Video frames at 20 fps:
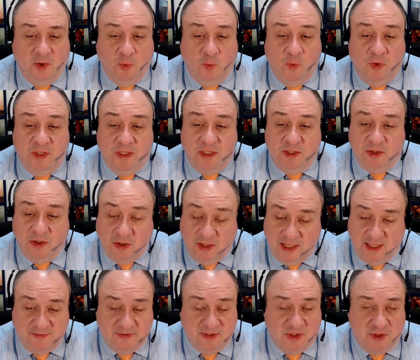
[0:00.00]
We did not
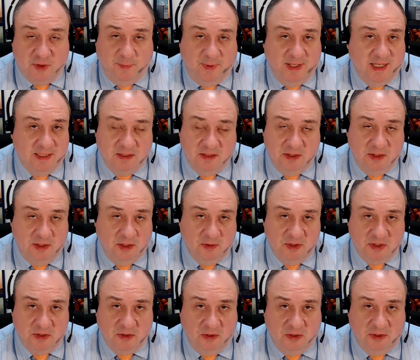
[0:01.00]
have such a pattern in
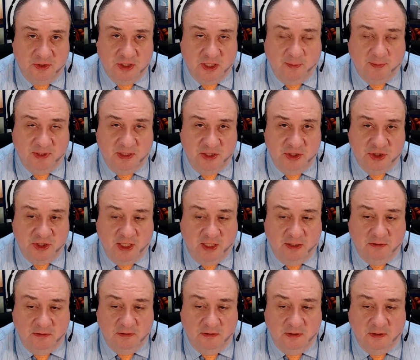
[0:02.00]
US dollar Japanese
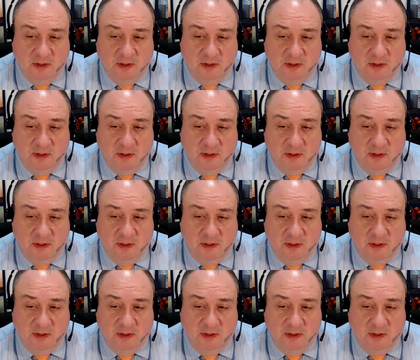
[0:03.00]
yen,